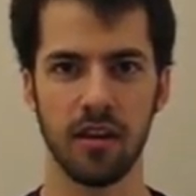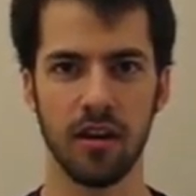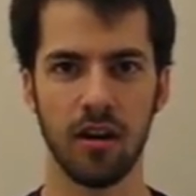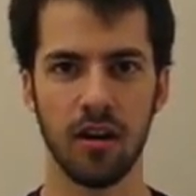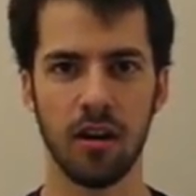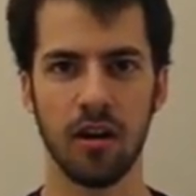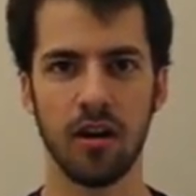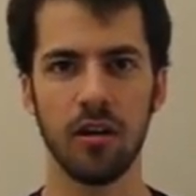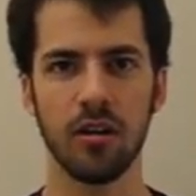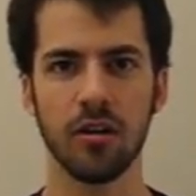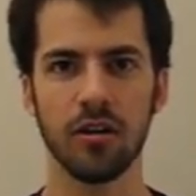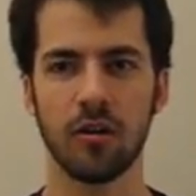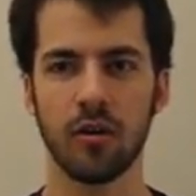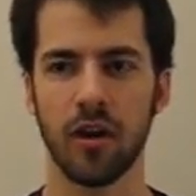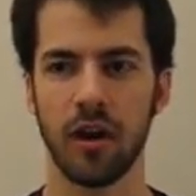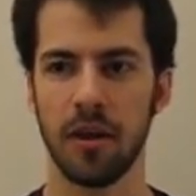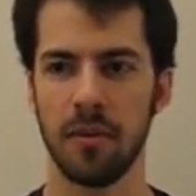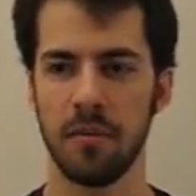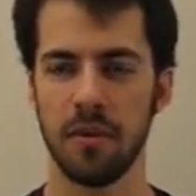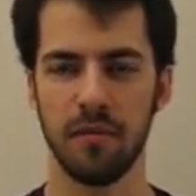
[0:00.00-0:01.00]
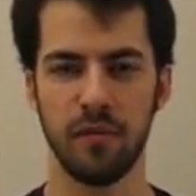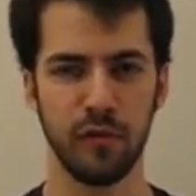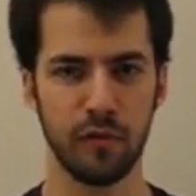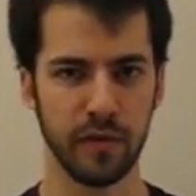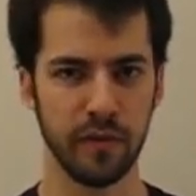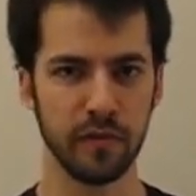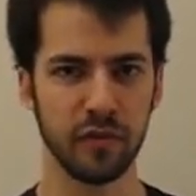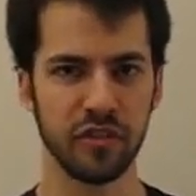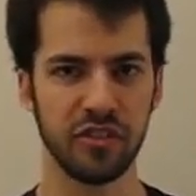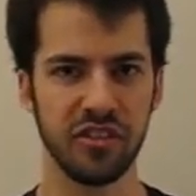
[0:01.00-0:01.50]
A hologram, if you've
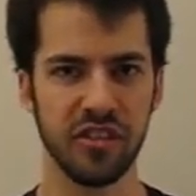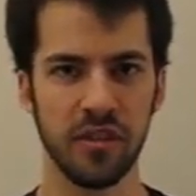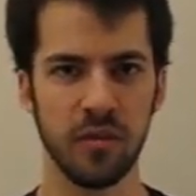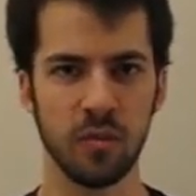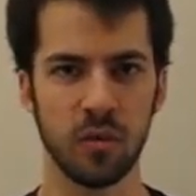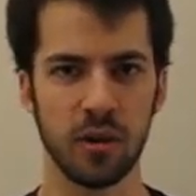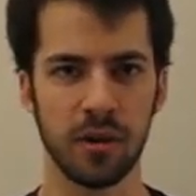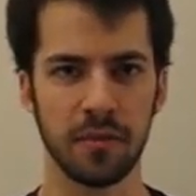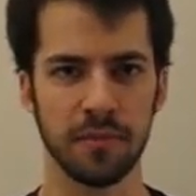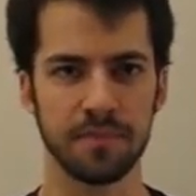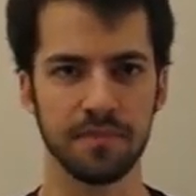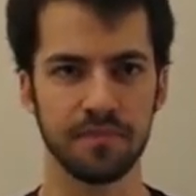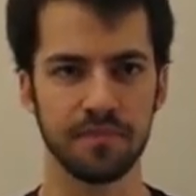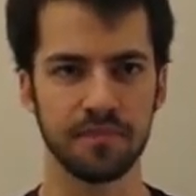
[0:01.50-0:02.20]
ever seen one,